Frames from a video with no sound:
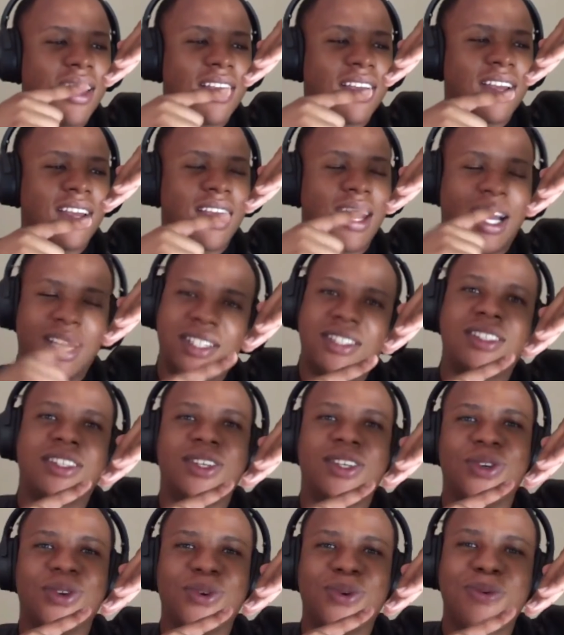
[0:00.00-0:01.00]
I see
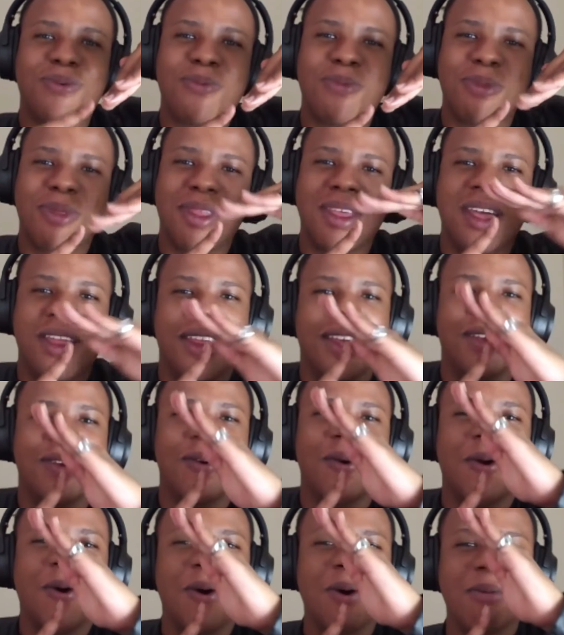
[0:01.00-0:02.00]
you. And then you
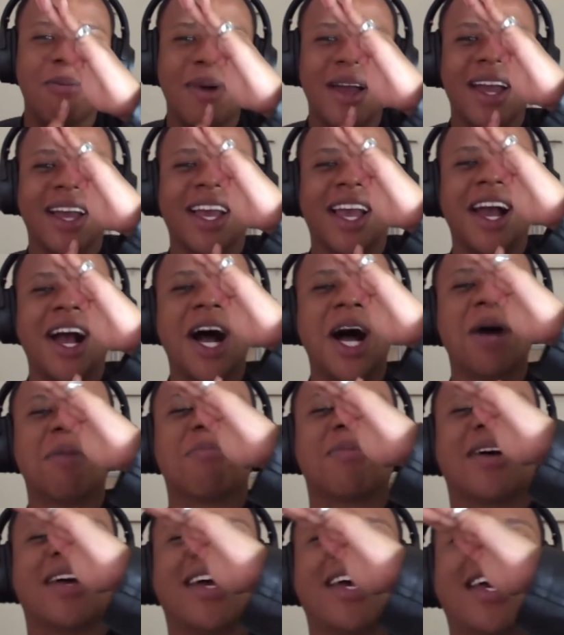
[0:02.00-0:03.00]
go back up
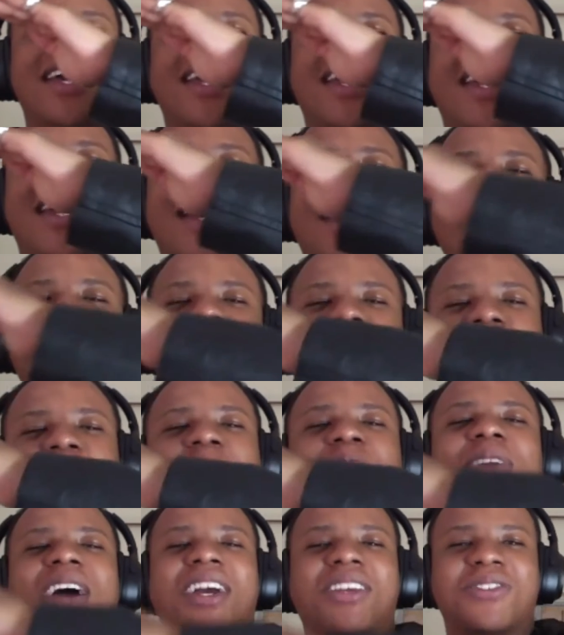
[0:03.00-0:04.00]
and go
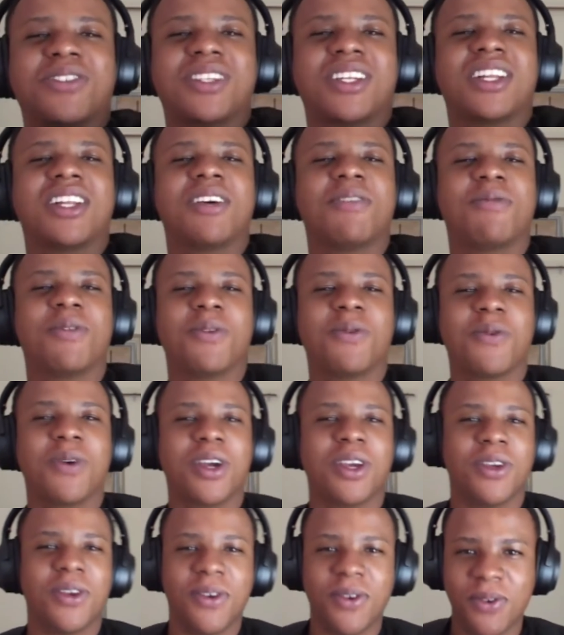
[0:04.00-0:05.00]
back to the level where
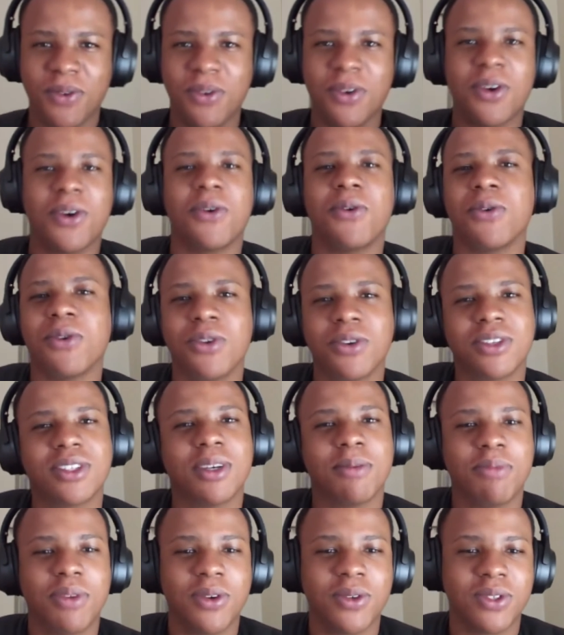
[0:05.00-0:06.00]
you know you're
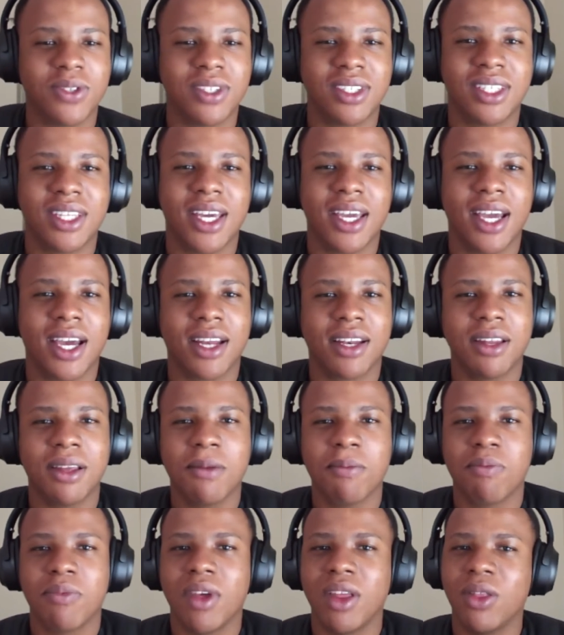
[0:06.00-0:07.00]
supposed to stay at.
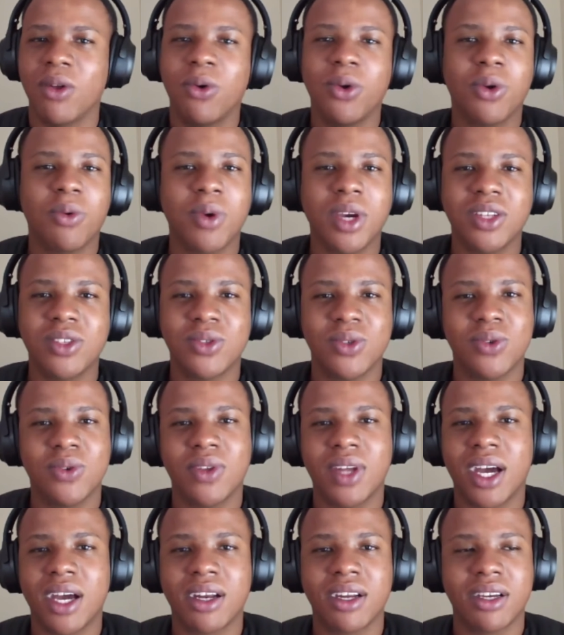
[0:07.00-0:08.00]
And the only way to do
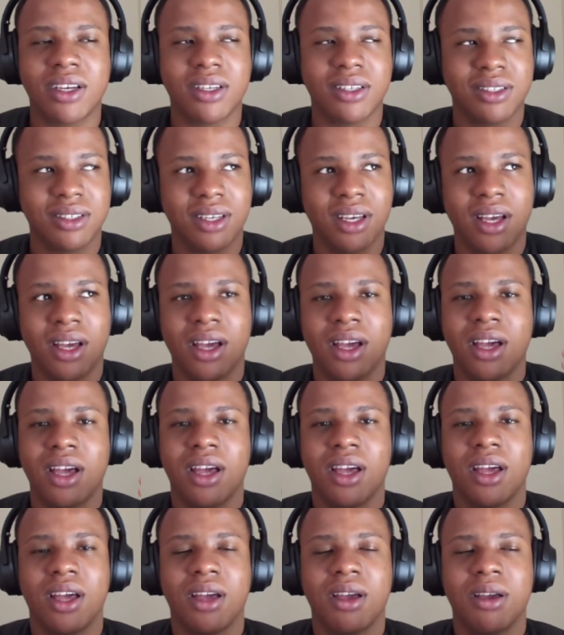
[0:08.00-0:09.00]
that is
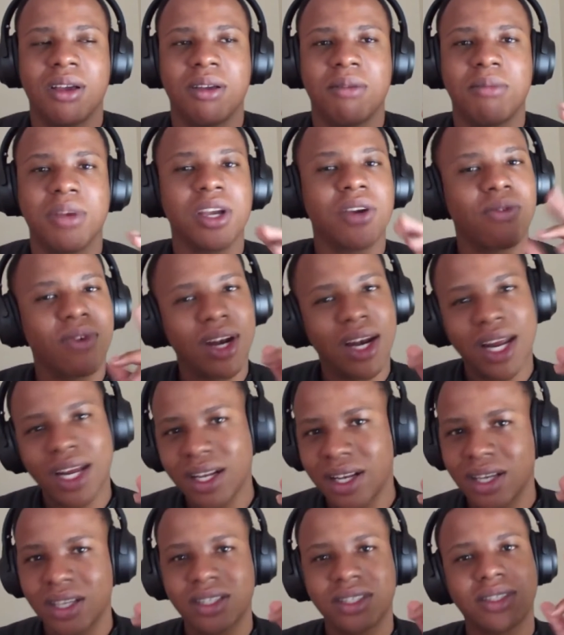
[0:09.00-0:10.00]
being
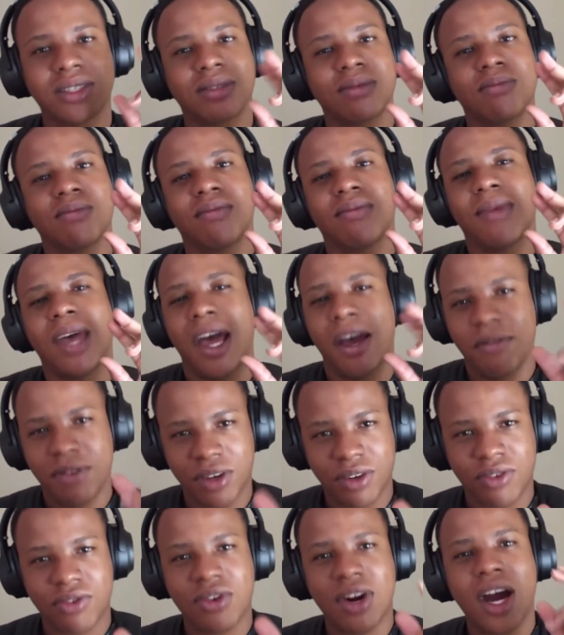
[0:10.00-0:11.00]
relentless, having
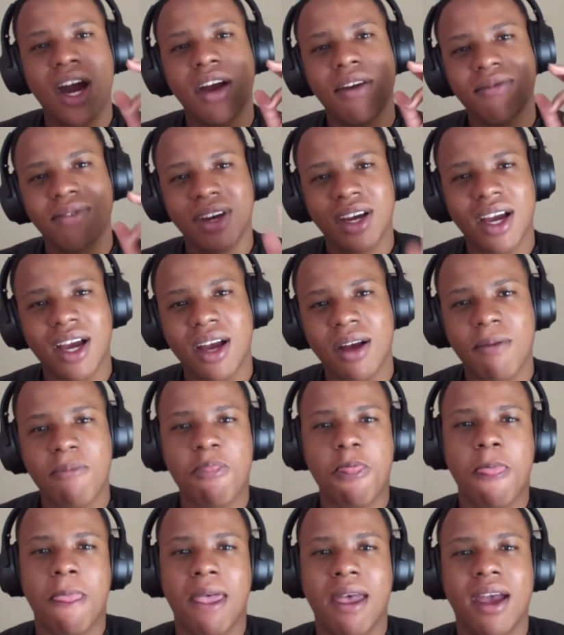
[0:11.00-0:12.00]
drive,
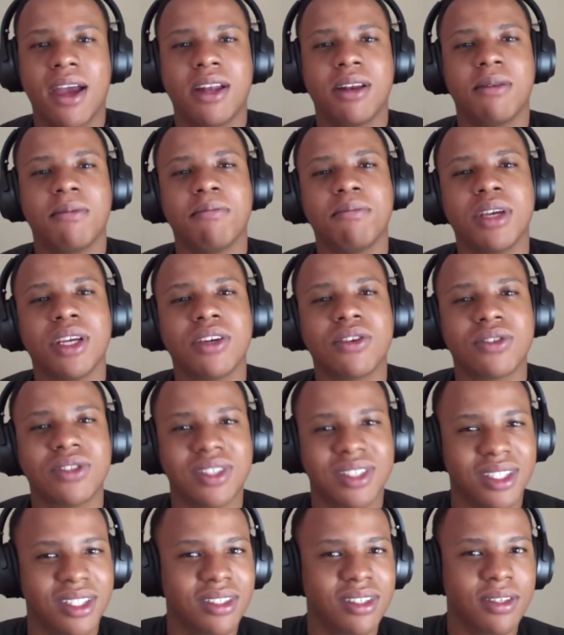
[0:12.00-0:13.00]
and being
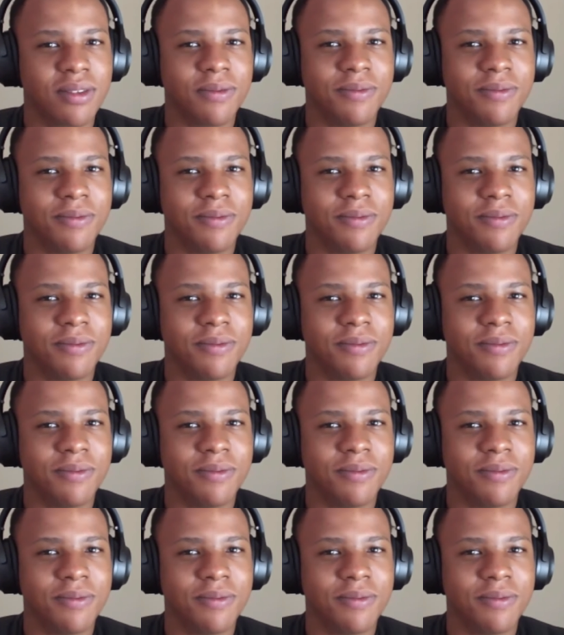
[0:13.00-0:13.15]
consistent.